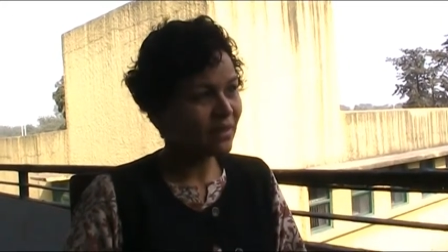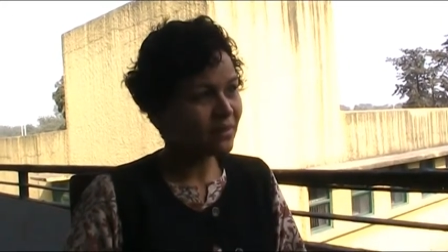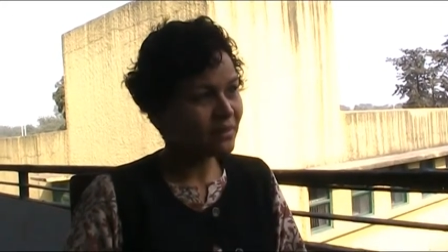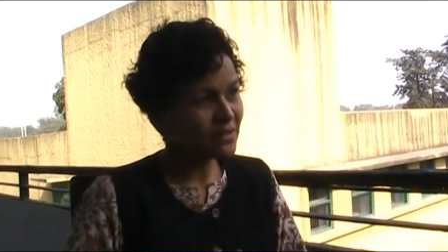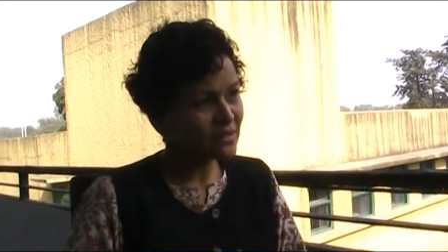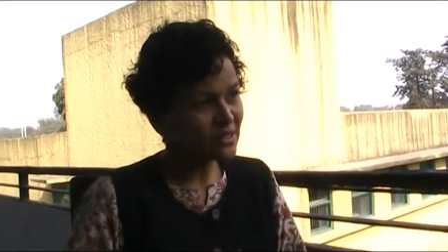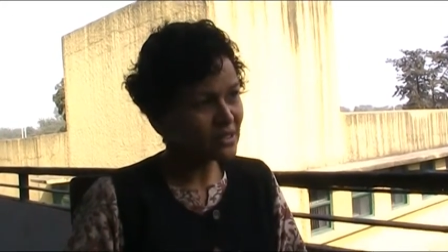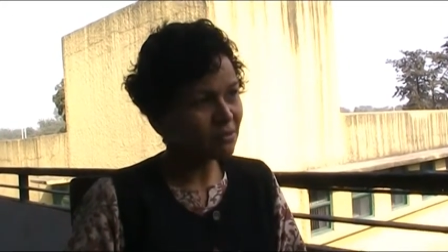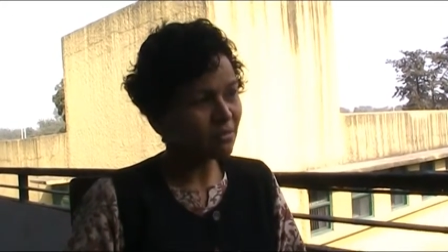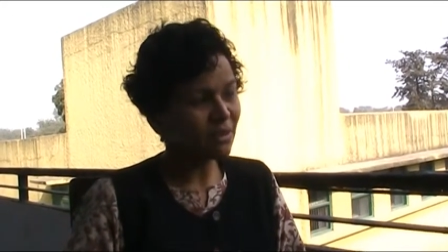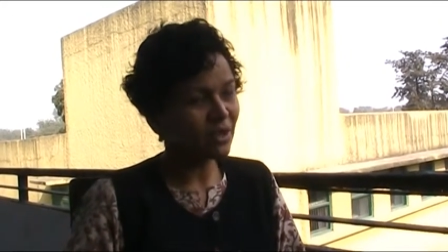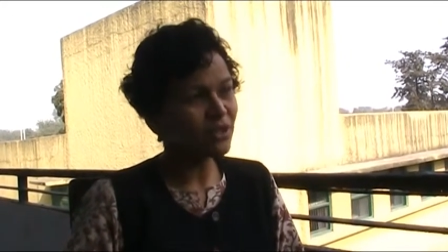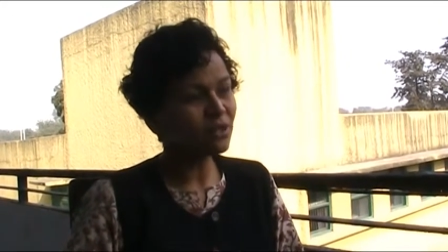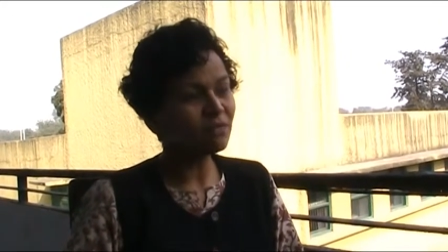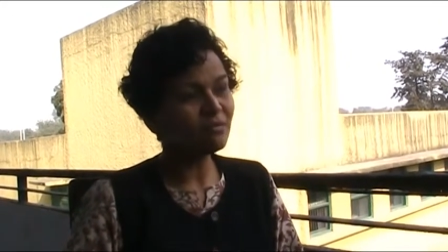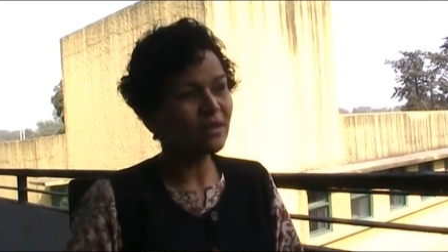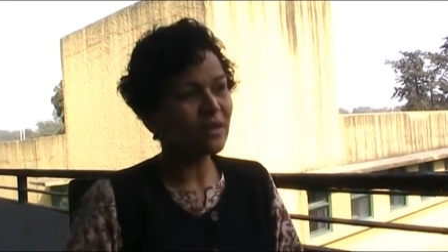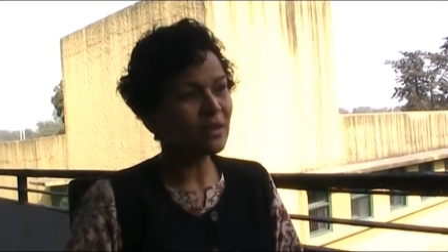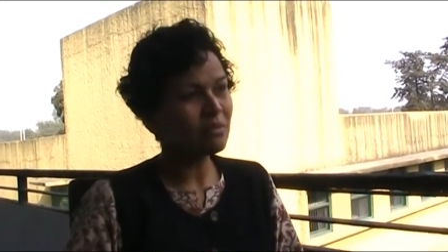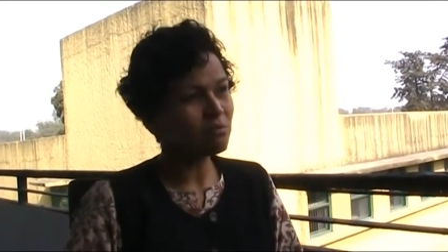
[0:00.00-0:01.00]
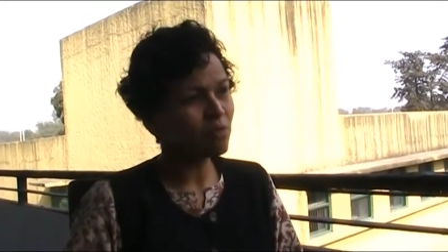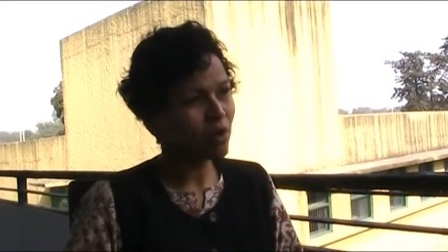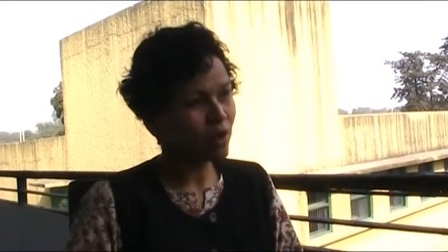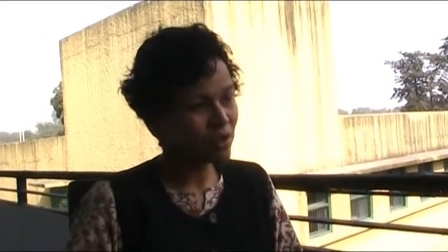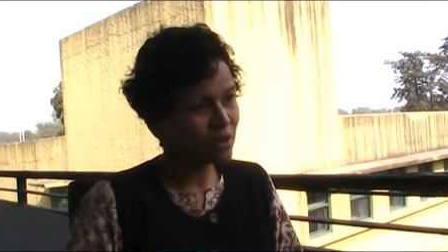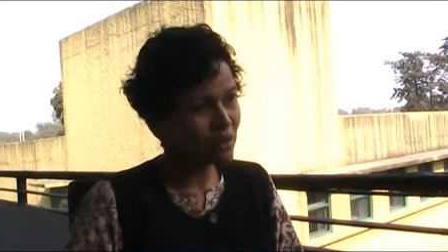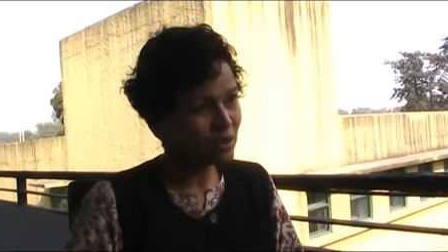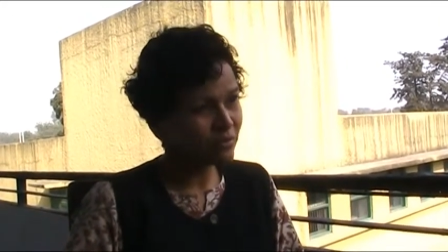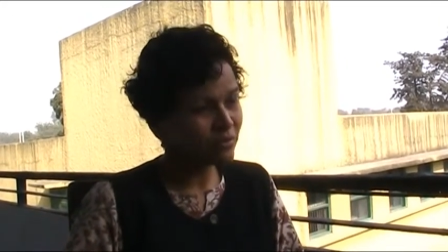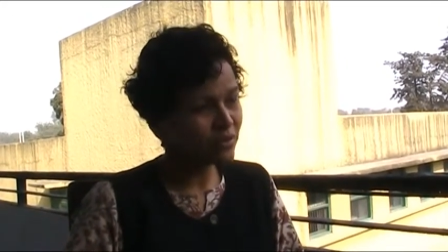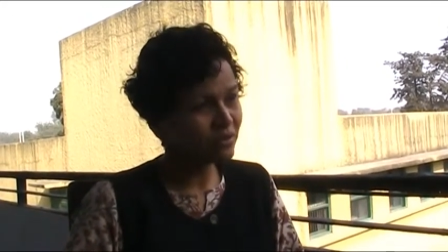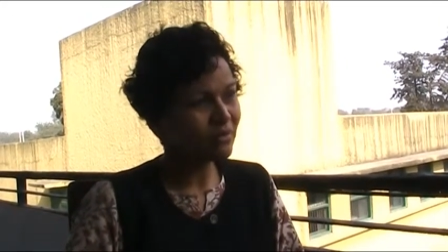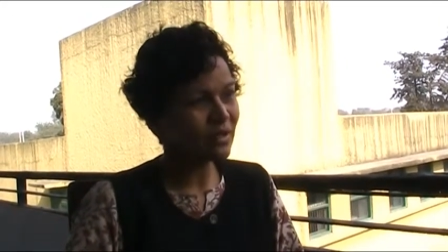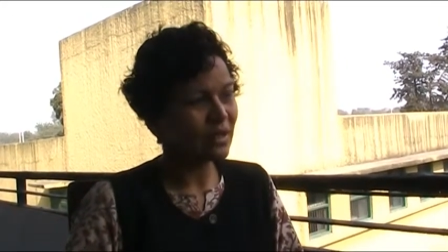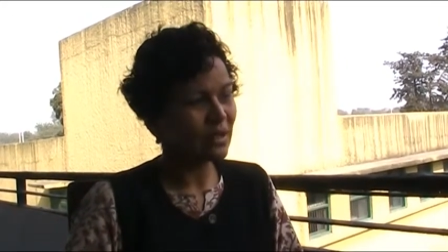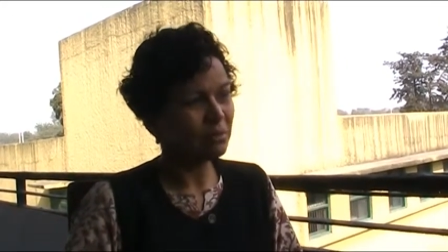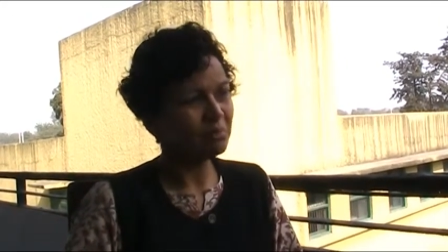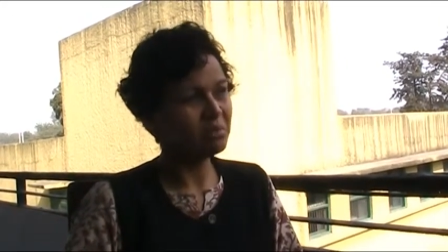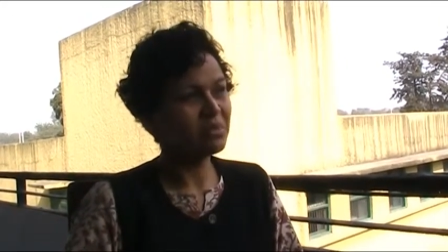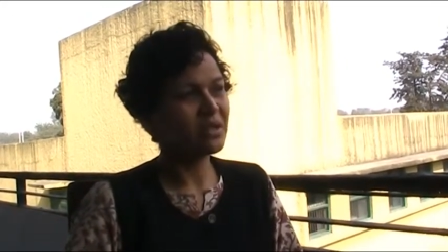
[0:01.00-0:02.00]
This is about the very model of
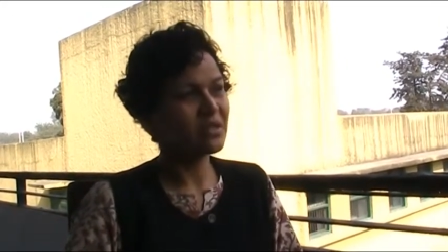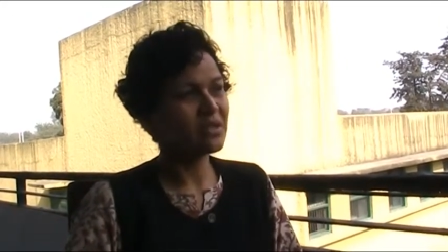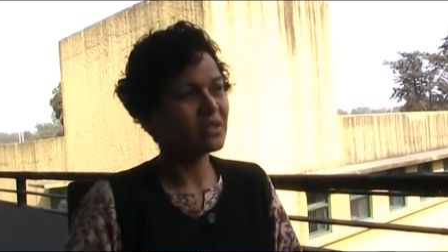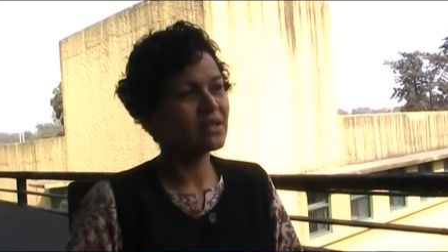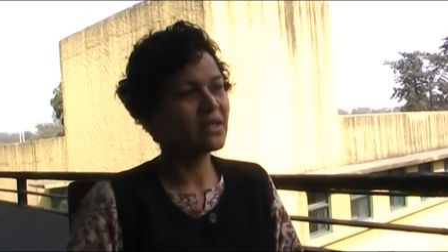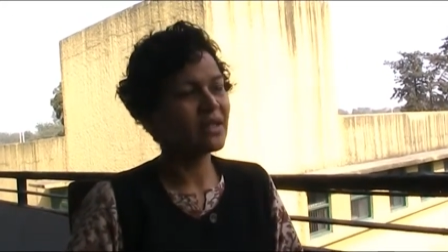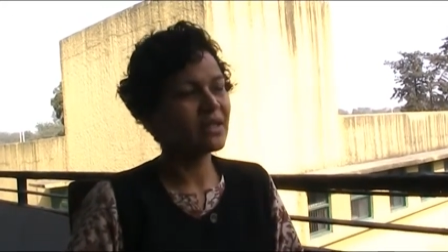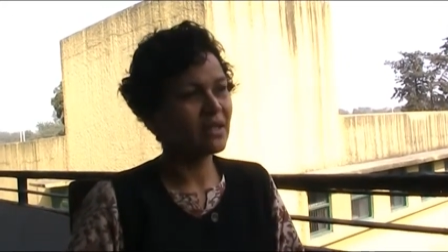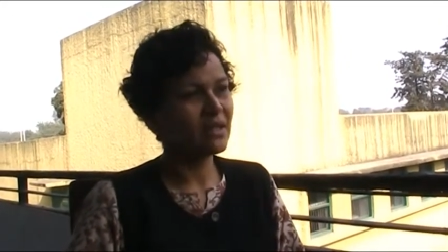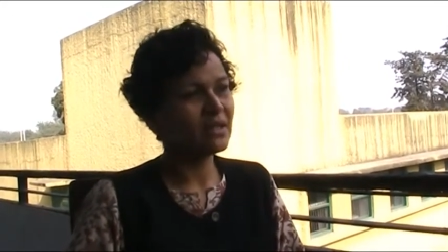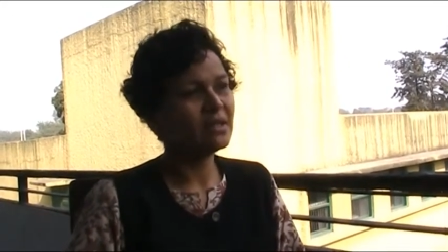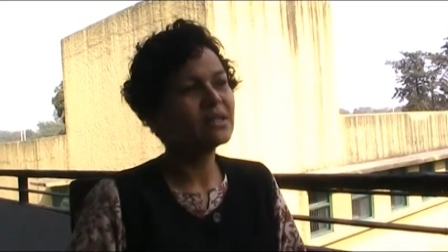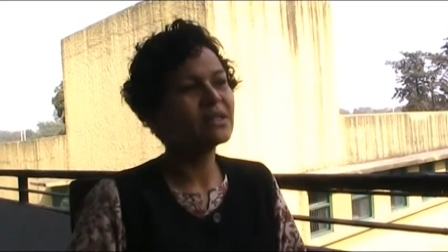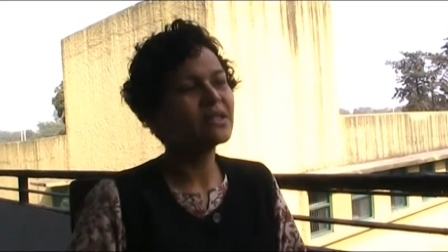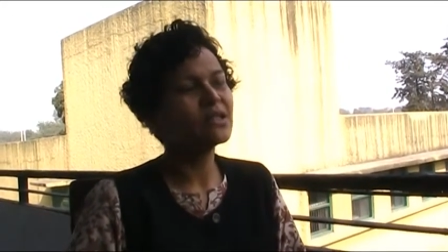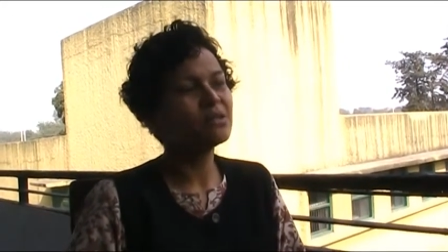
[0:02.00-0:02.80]
development that India